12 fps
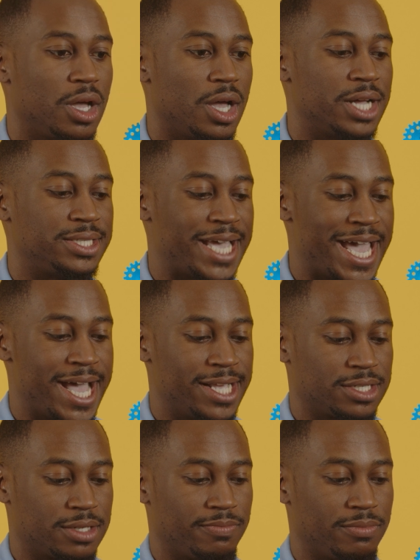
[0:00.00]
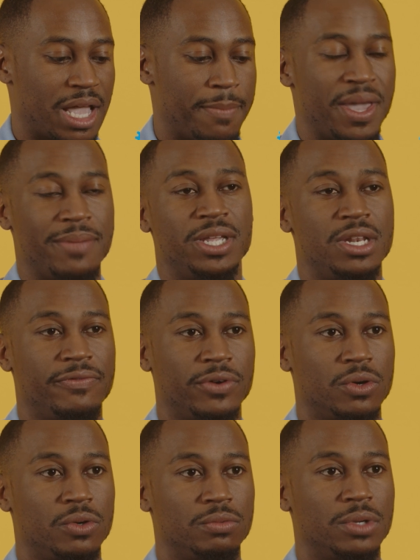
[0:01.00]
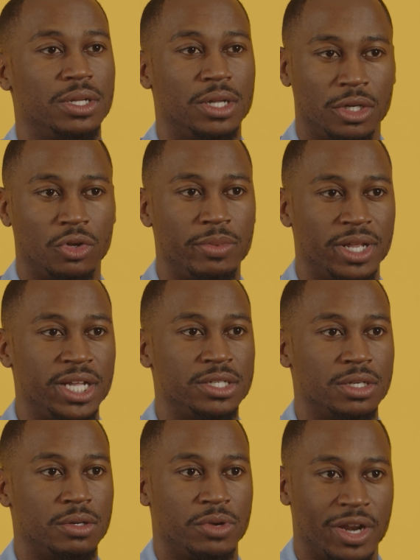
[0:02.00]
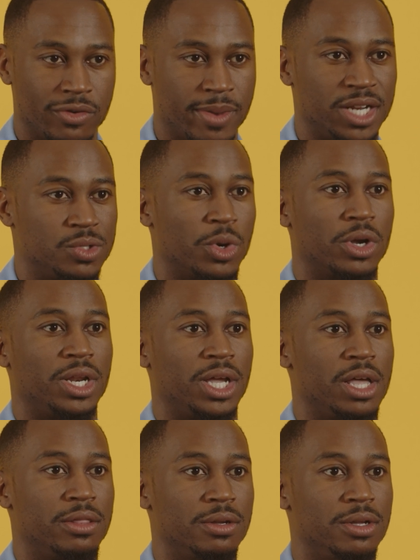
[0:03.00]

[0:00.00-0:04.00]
a task that may be difficult a little bit easier when everybody's working together.